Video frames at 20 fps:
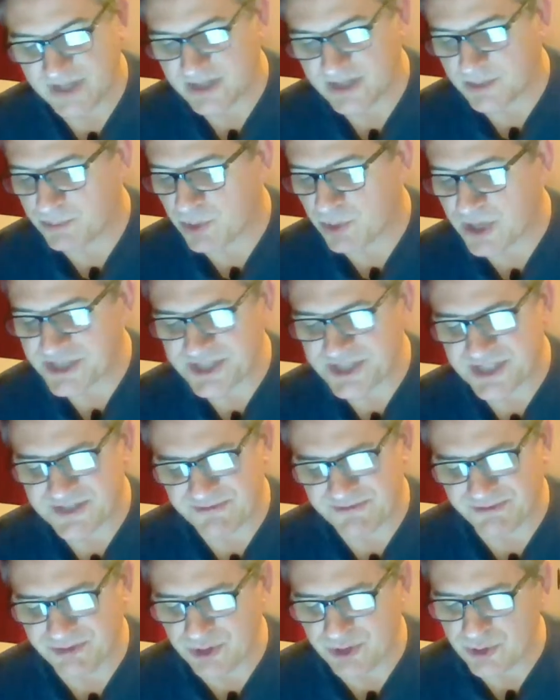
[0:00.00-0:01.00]
The brushes
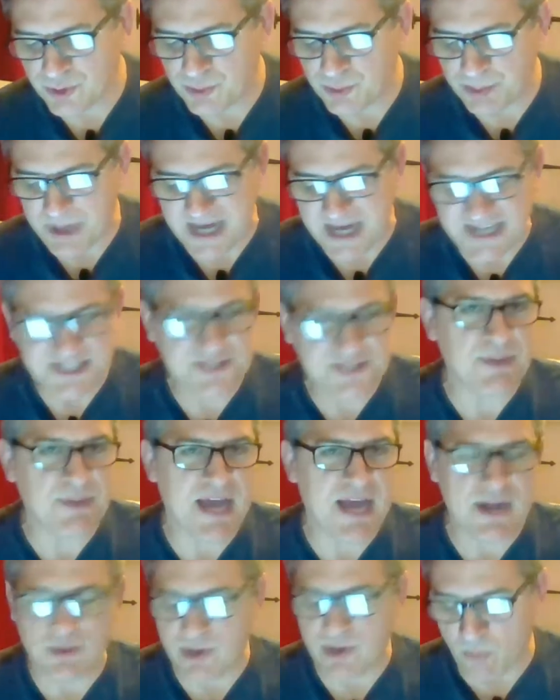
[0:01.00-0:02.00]
flew, paint
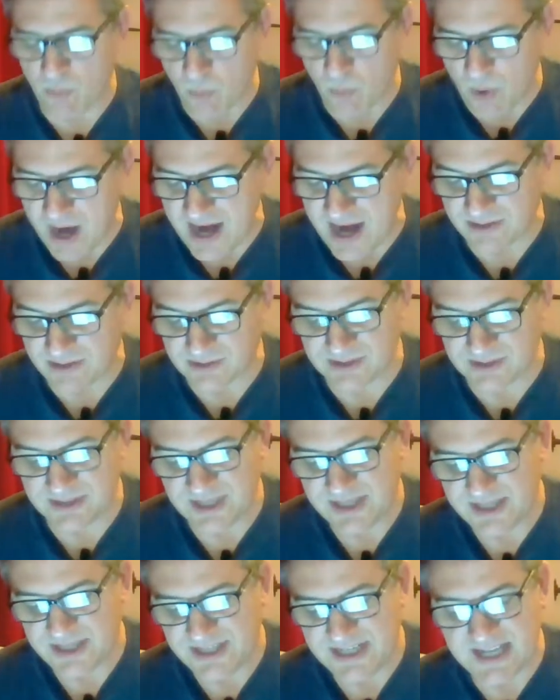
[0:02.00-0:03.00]
spattering wild,
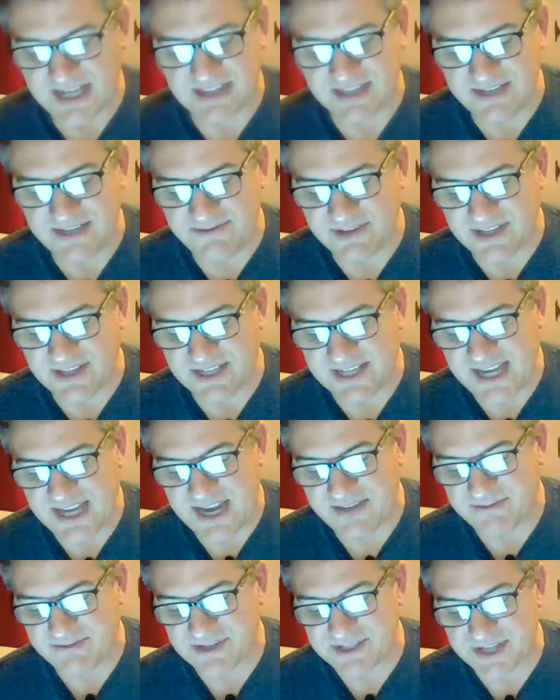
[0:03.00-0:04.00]
yet leaving the
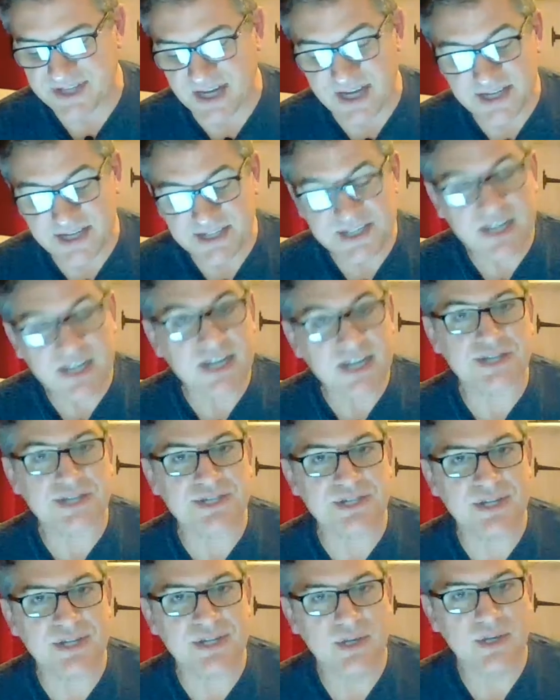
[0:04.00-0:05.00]
canvas
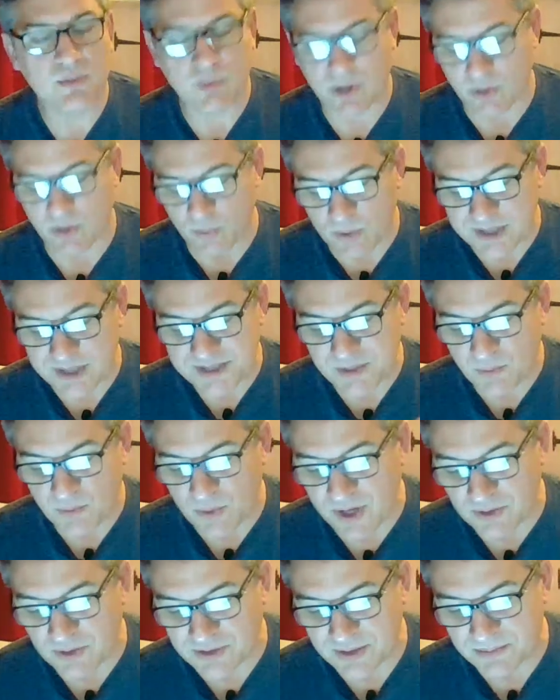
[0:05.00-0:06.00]
untouched where it wasn't
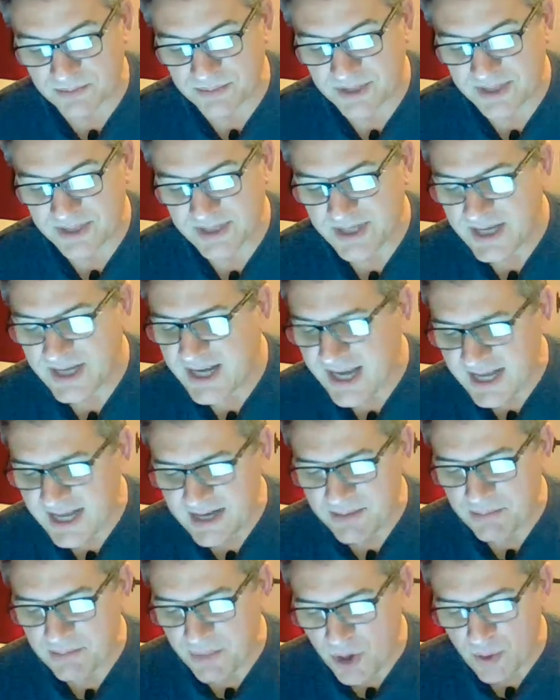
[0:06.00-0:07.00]
welcome.
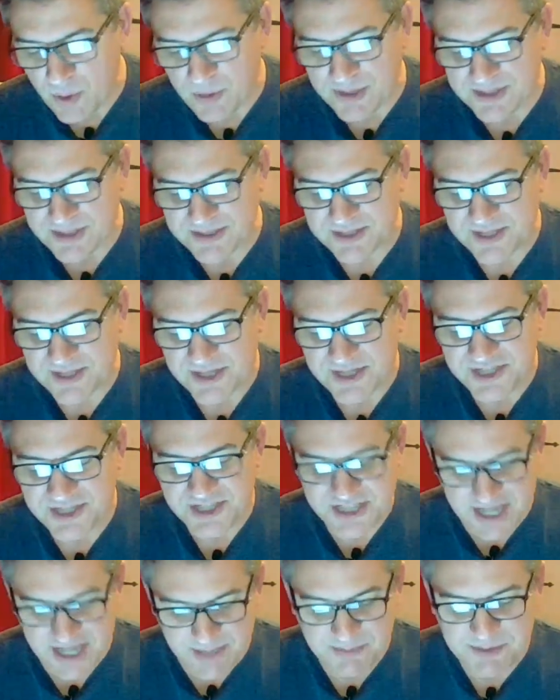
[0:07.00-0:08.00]
And in moments,
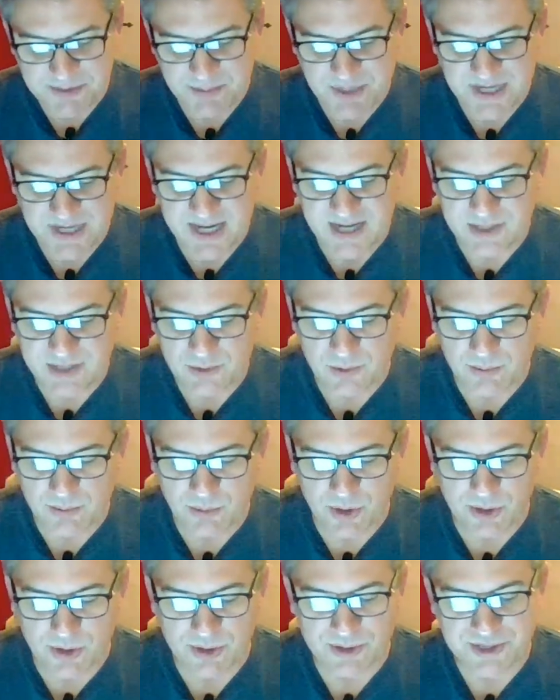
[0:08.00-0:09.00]
shapes began to
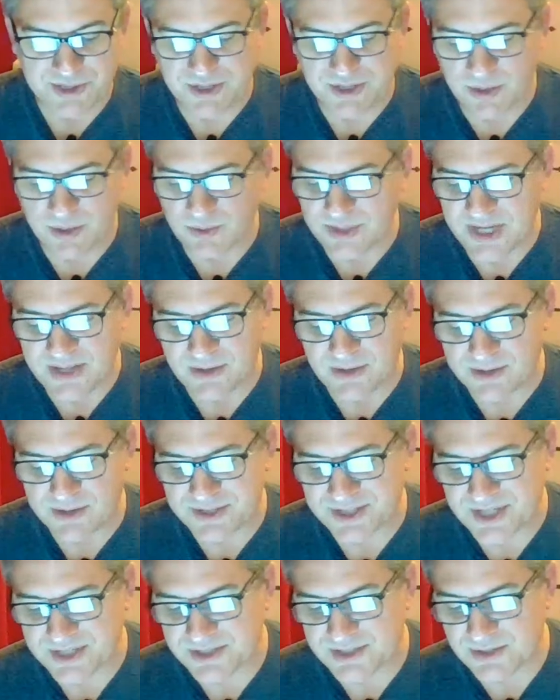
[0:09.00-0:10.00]
emerge, though neither
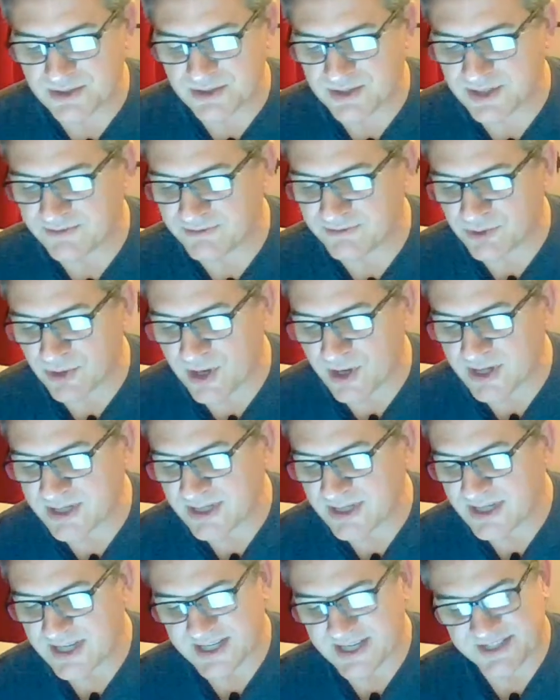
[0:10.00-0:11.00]
sister could have
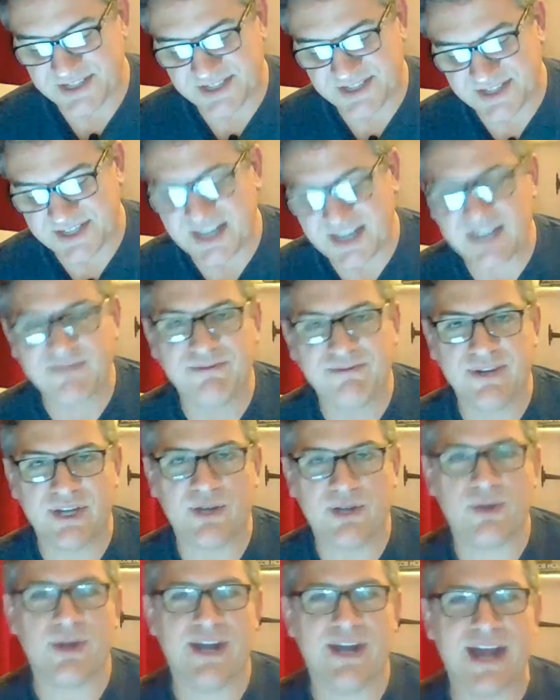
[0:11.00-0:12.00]
drawn a stick
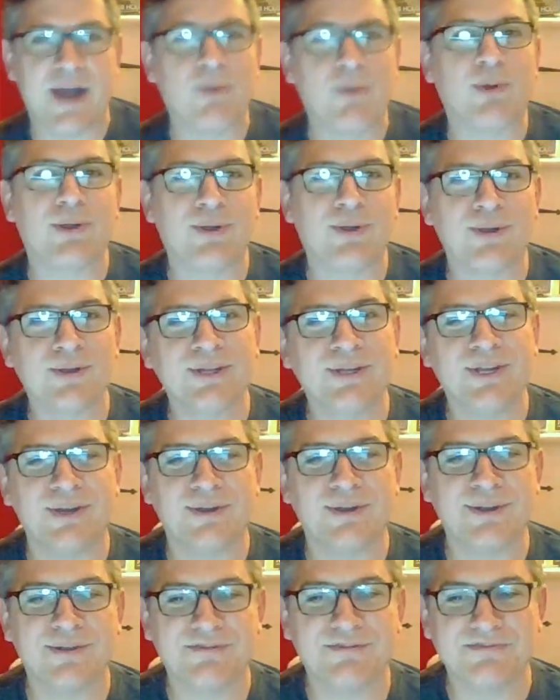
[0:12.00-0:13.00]
figure an hour
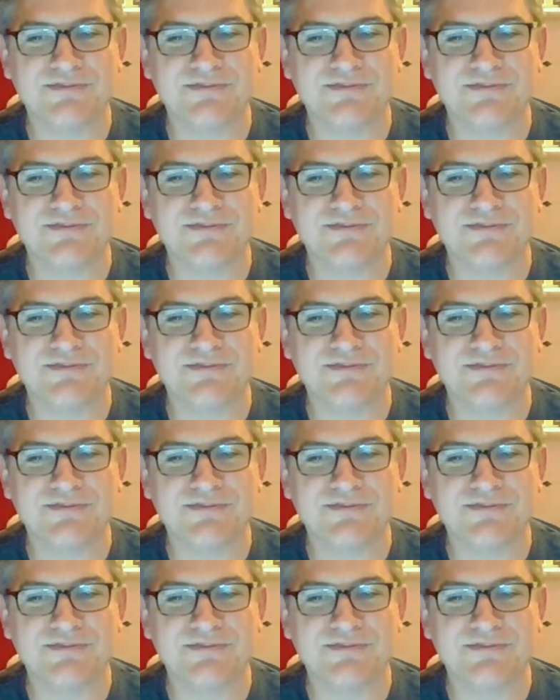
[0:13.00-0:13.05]
earlier.